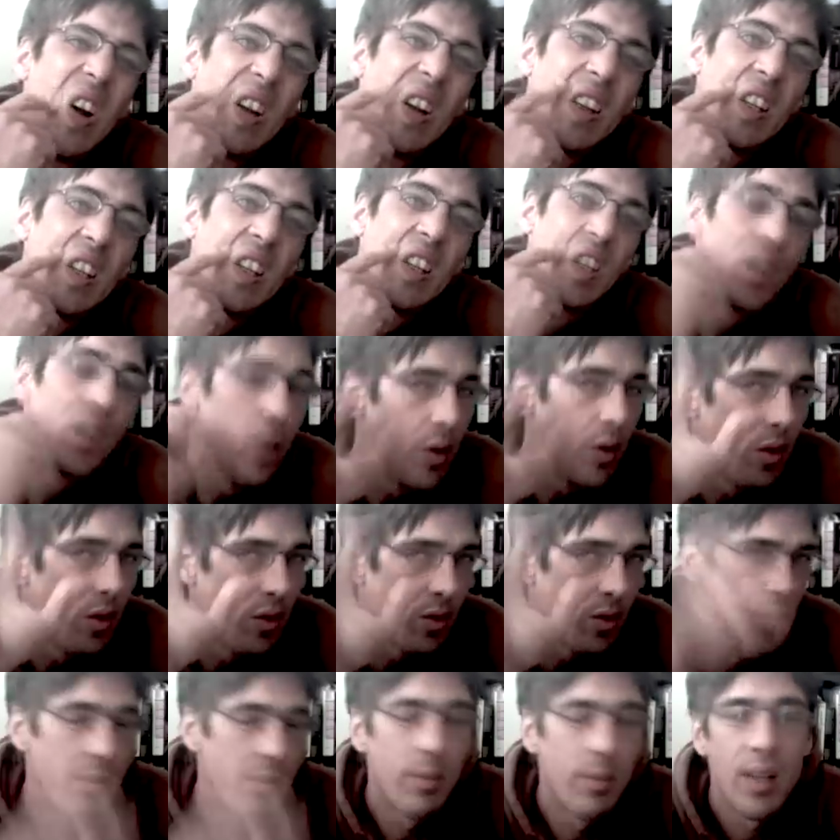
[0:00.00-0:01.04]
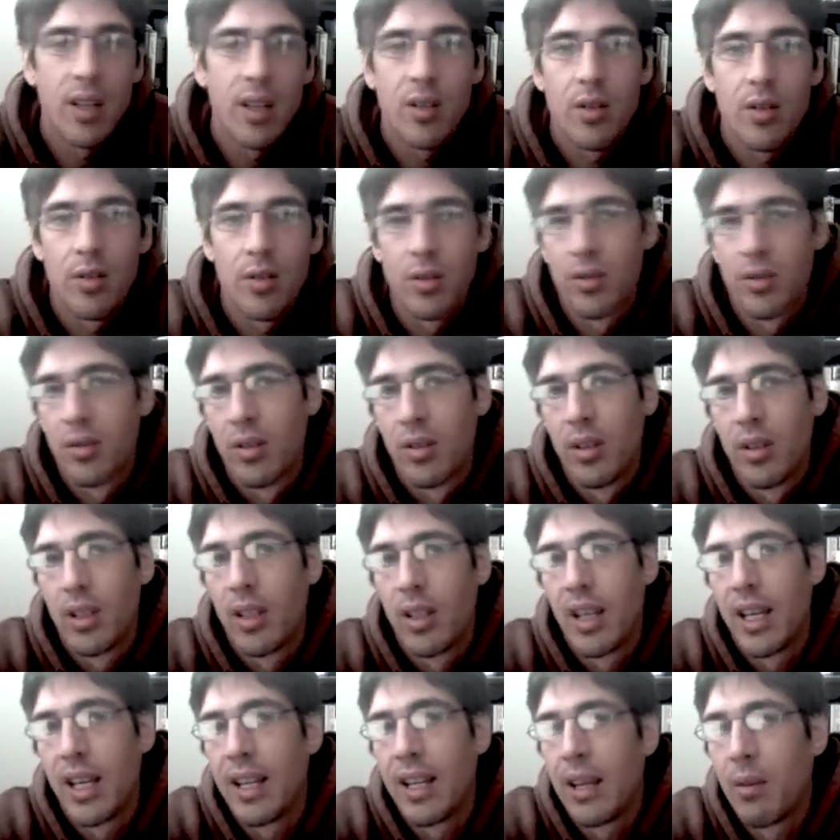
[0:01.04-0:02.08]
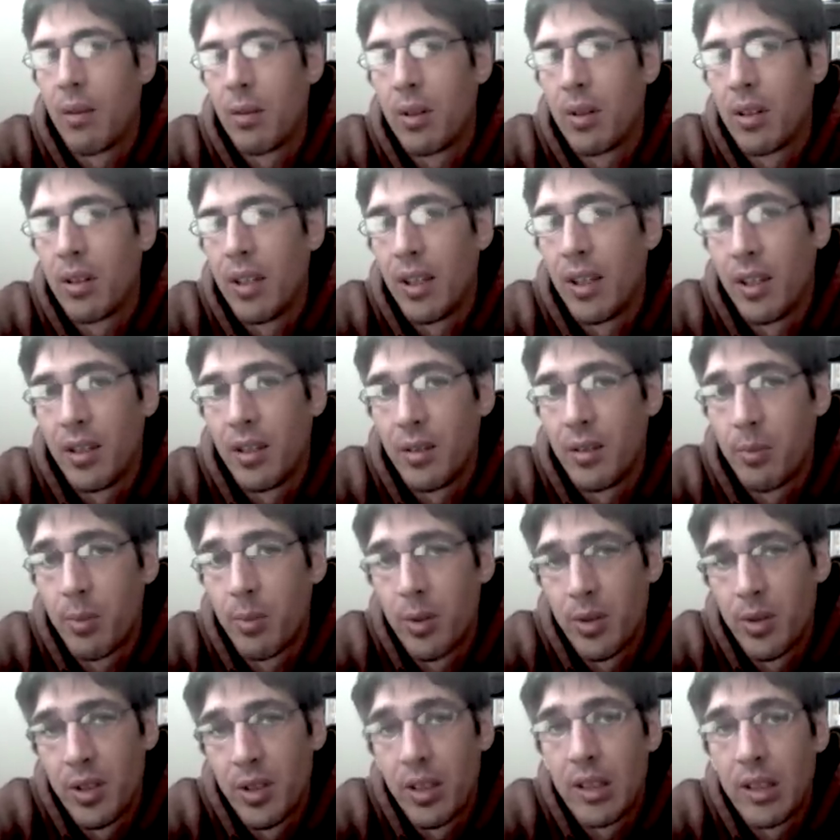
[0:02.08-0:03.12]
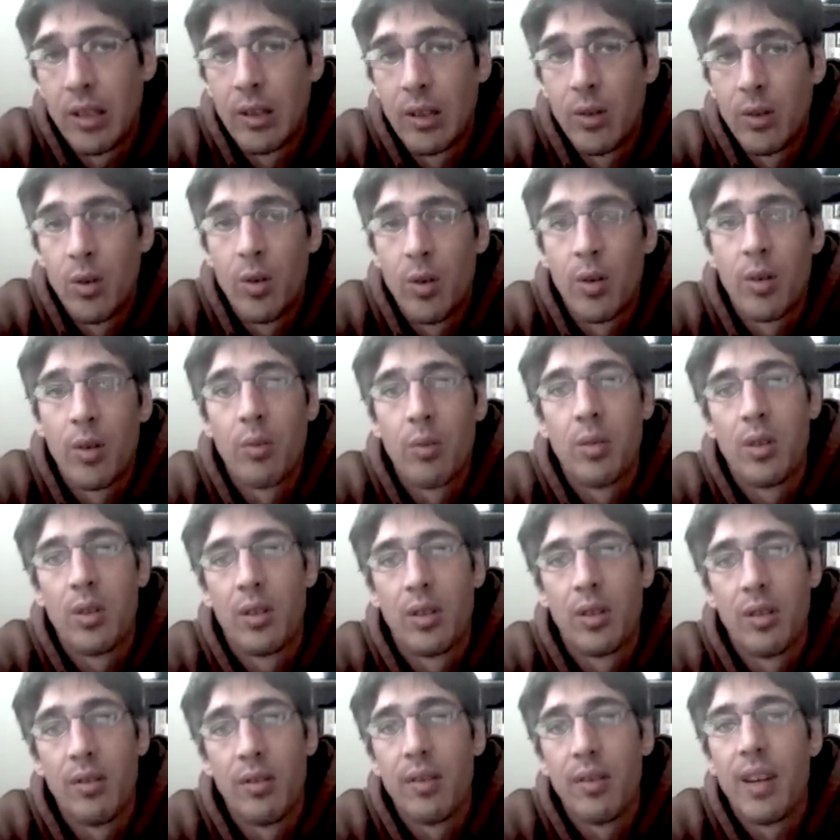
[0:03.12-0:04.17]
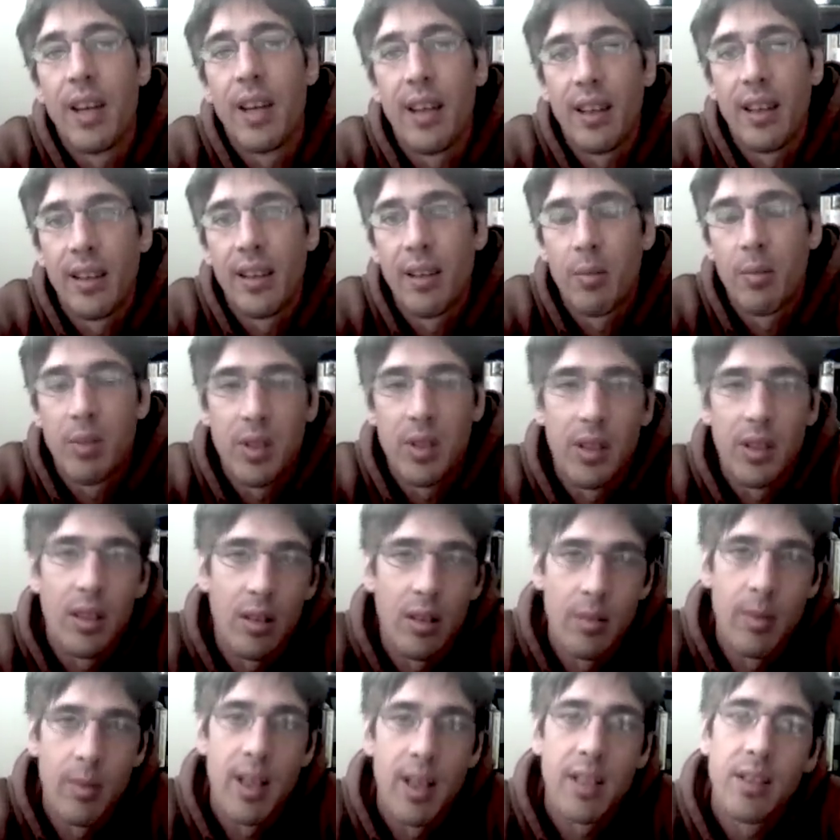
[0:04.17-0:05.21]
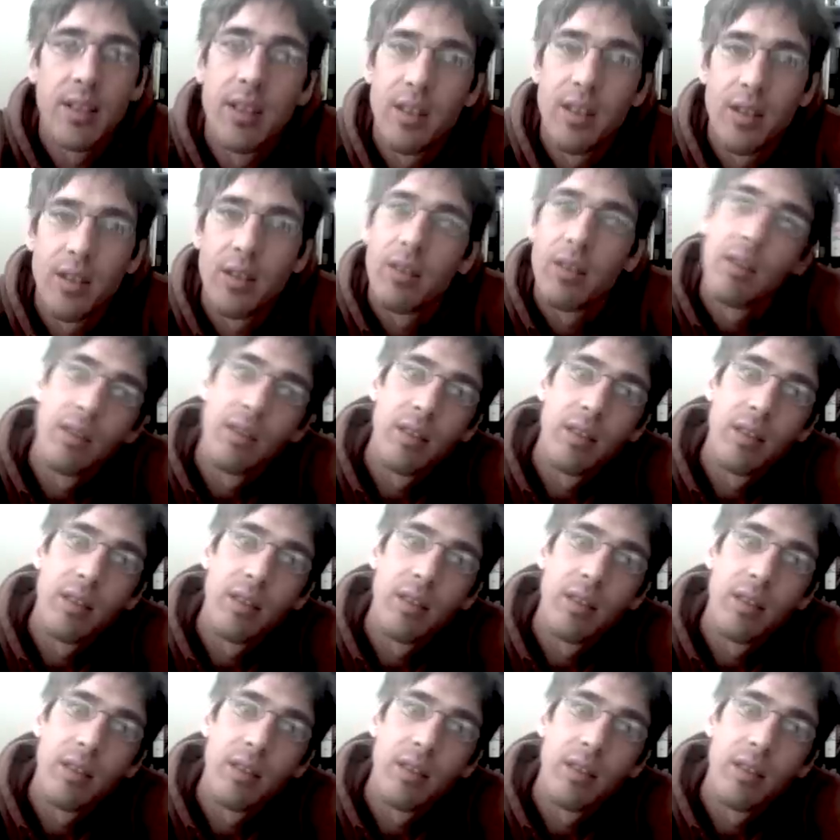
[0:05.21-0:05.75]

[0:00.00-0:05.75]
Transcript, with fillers: could show you three pictures and in a particular order would convey a particular message